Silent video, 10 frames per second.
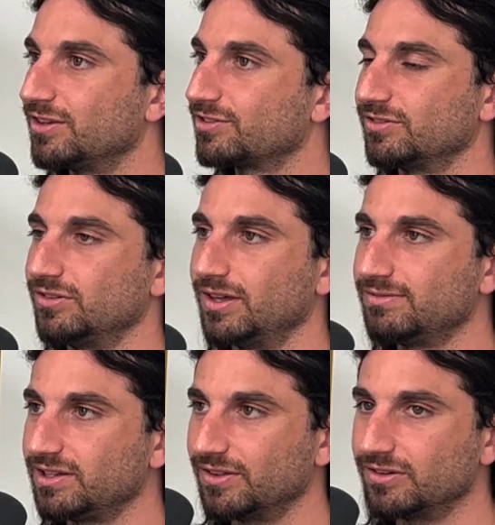to start a new life
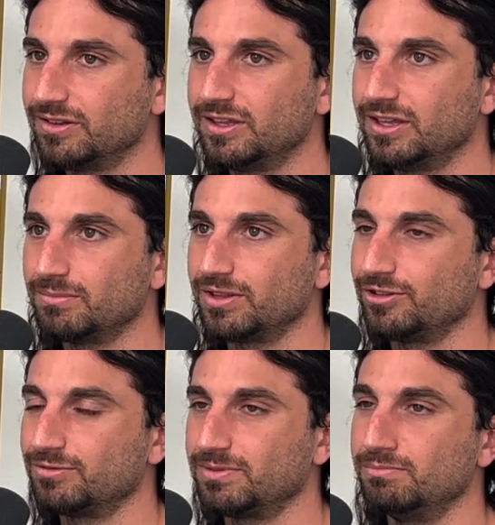together but
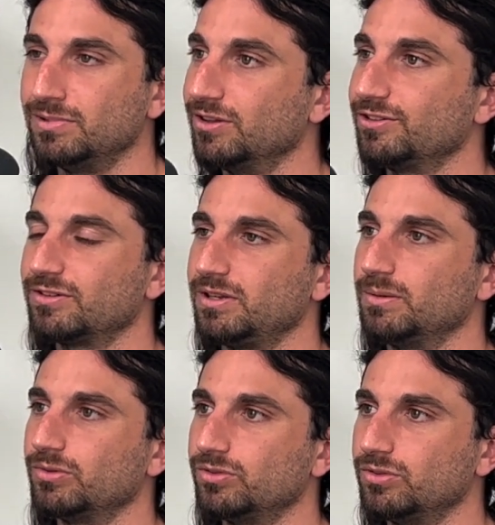there's been millions of
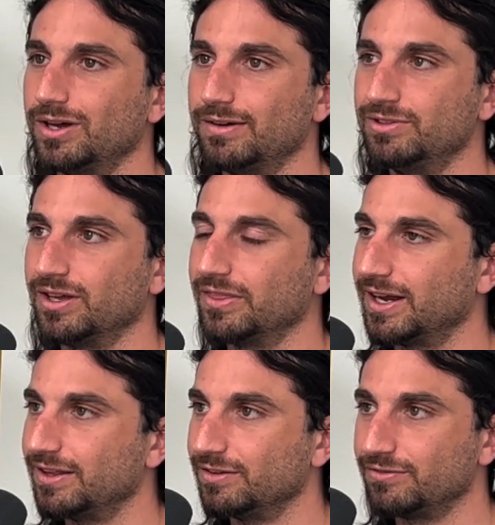people who have done
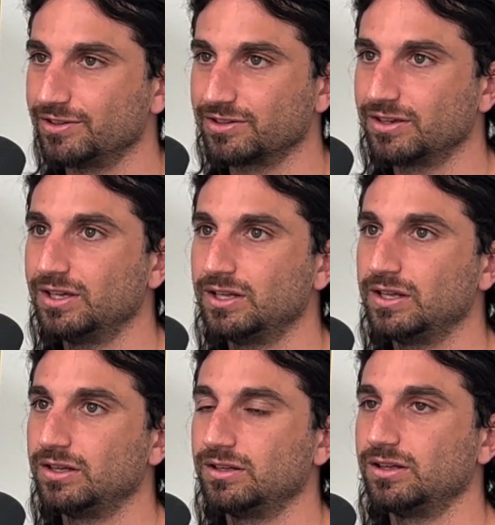that if it's
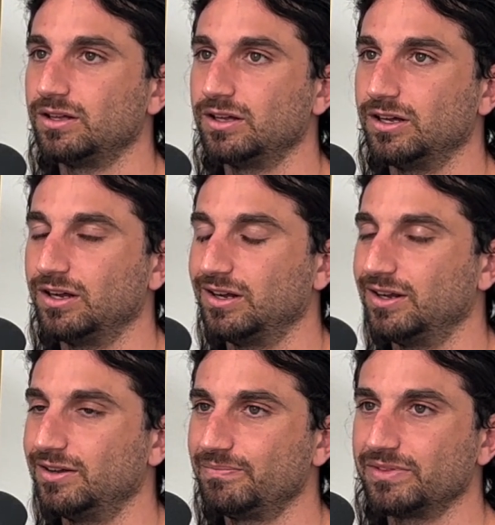uh,